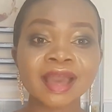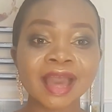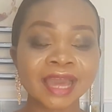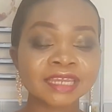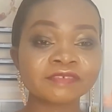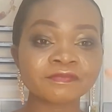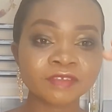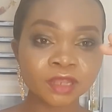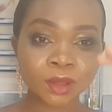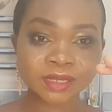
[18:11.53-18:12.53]
and it
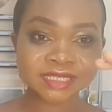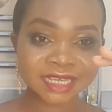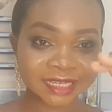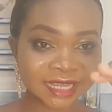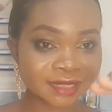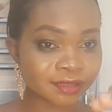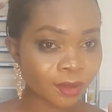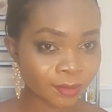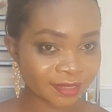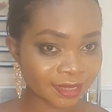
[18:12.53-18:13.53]
flows in that
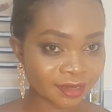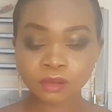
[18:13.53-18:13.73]
order.